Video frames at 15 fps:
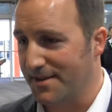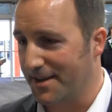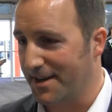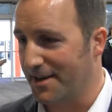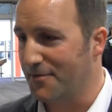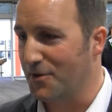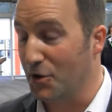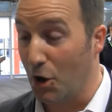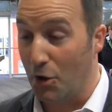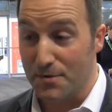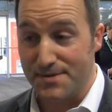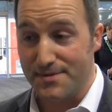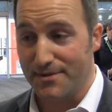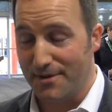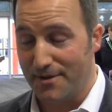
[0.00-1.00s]
I think if
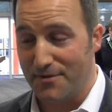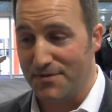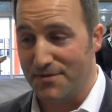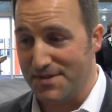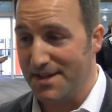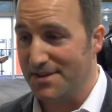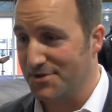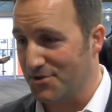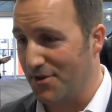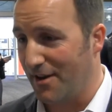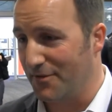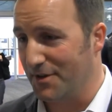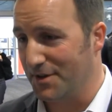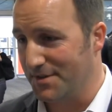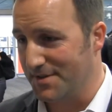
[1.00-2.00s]
you've seen
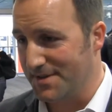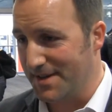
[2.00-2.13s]
Stratford and